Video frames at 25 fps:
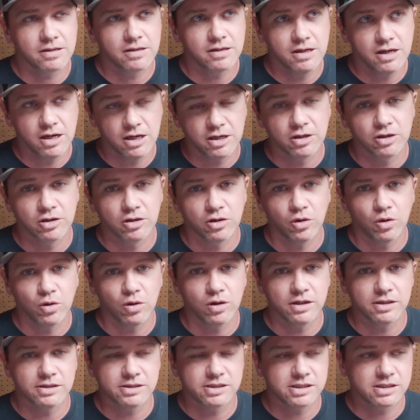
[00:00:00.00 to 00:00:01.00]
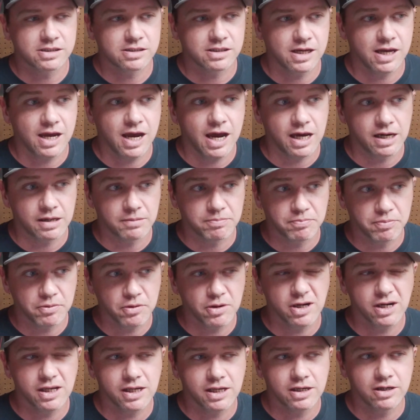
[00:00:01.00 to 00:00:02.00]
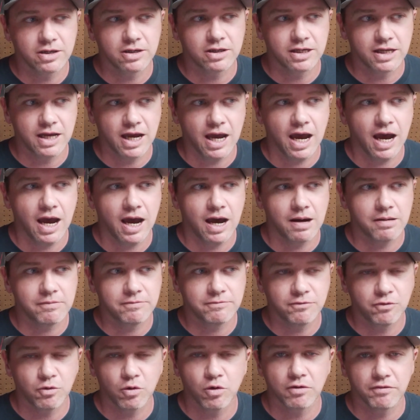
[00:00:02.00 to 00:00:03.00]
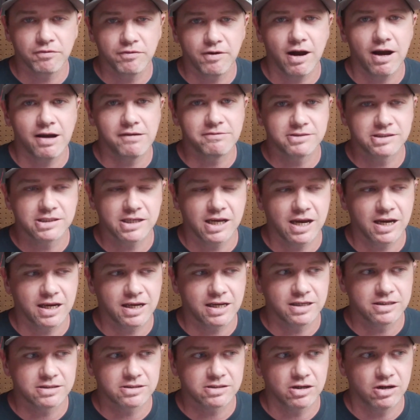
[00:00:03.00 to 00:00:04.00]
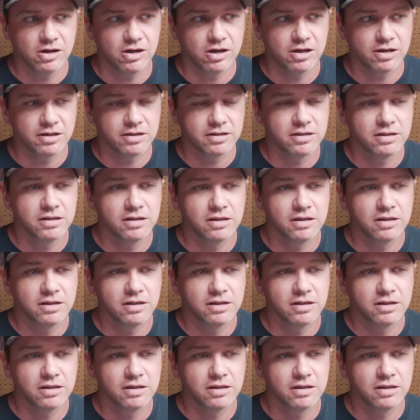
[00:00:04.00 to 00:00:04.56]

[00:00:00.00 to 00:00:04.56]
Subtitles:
Hunter Lawrence had a pretty good gap, 4 or 5 seconds on